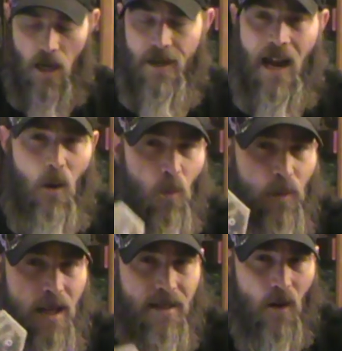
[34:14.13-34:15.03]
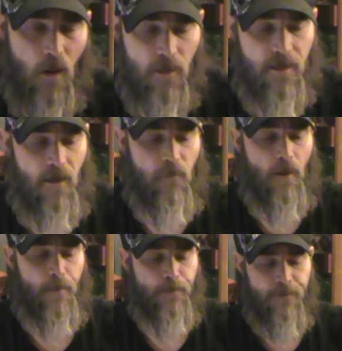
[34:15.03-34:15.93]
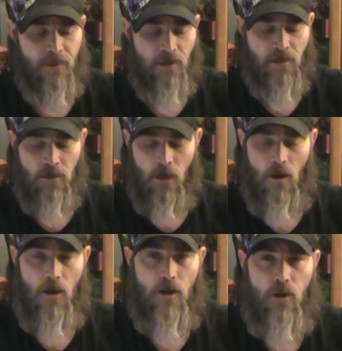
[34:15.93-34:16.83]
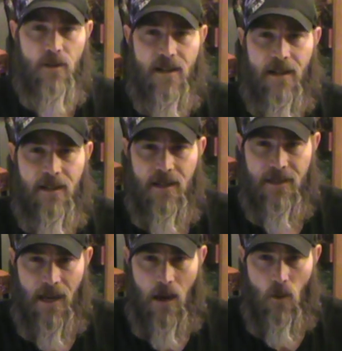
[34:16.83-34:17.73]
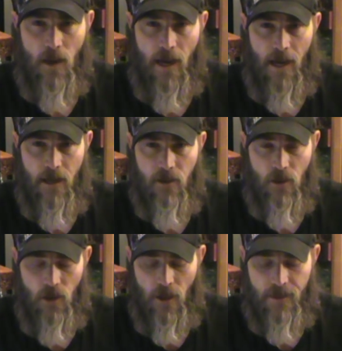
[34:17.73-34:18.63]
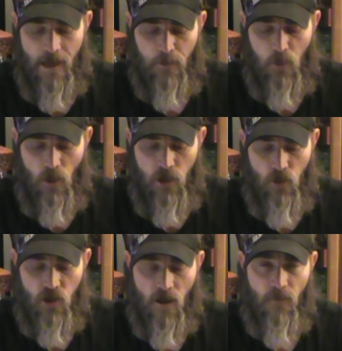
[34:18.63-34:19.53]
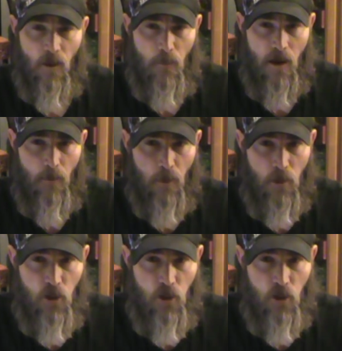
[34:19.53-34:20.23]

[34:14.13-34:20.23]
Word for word: Now, these are all different. You set these down, and at that point you shuffle them up.